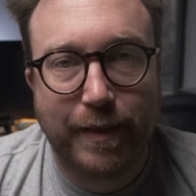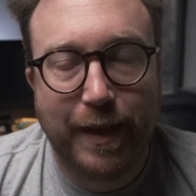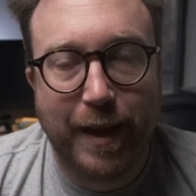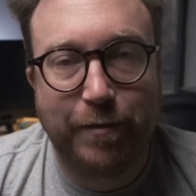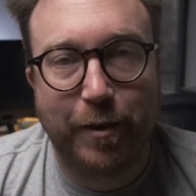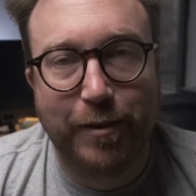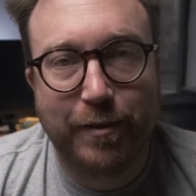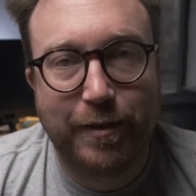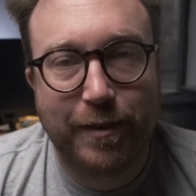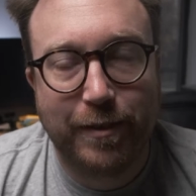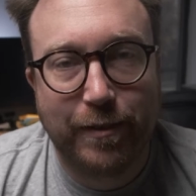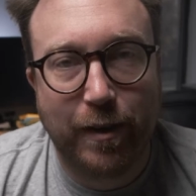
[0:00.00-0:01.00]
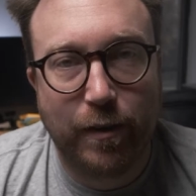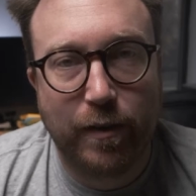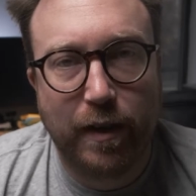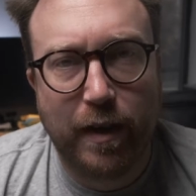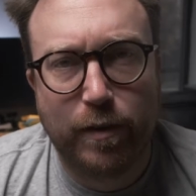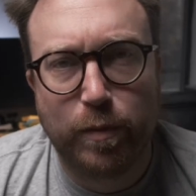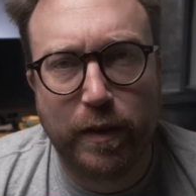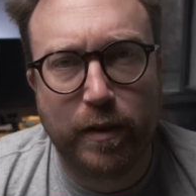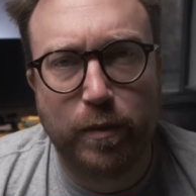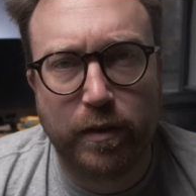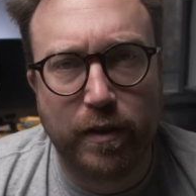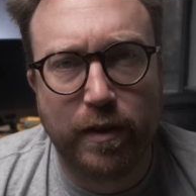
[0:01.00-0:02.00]
Hey folks, so last week
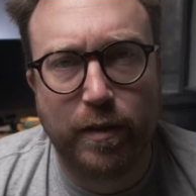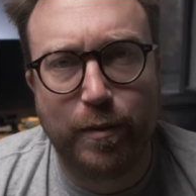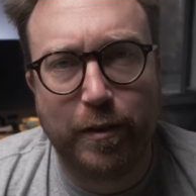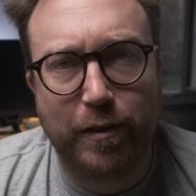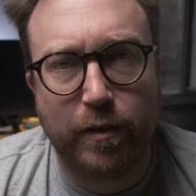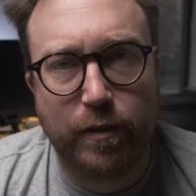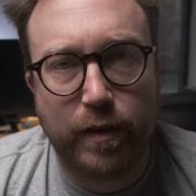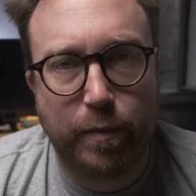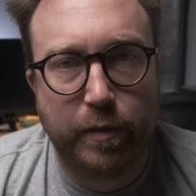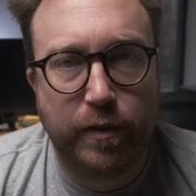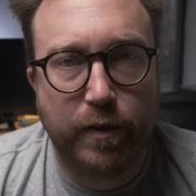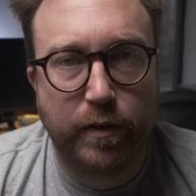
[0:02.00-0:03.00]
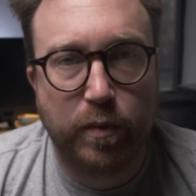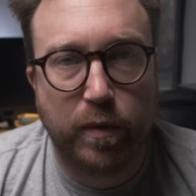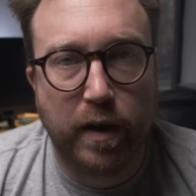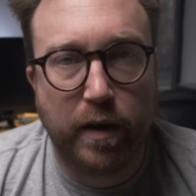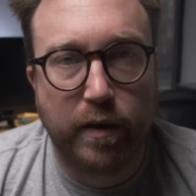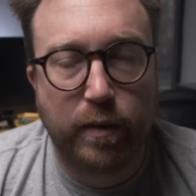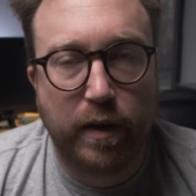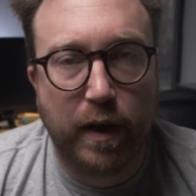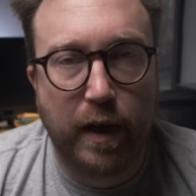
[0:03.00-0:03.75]
was another one of those episodes where